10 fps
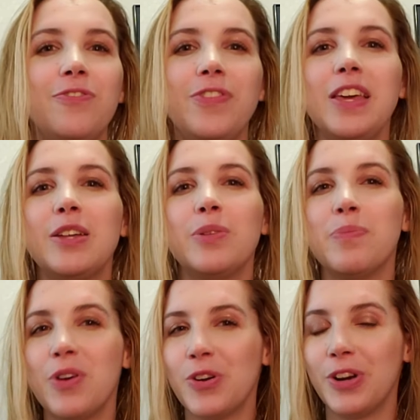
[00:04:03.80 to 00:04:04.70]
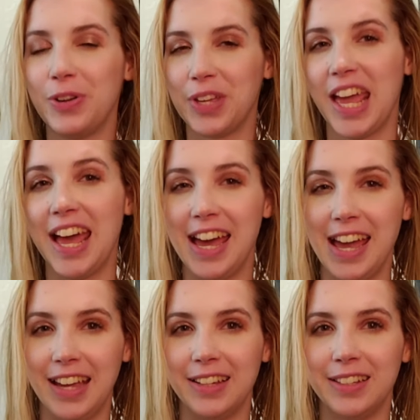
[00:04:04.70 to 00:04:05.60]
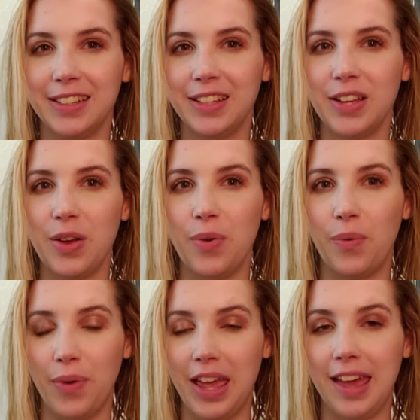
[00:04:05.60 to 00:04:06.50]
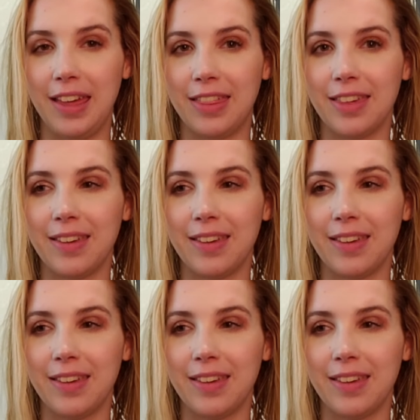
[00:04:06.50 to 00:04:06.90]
feel more okay with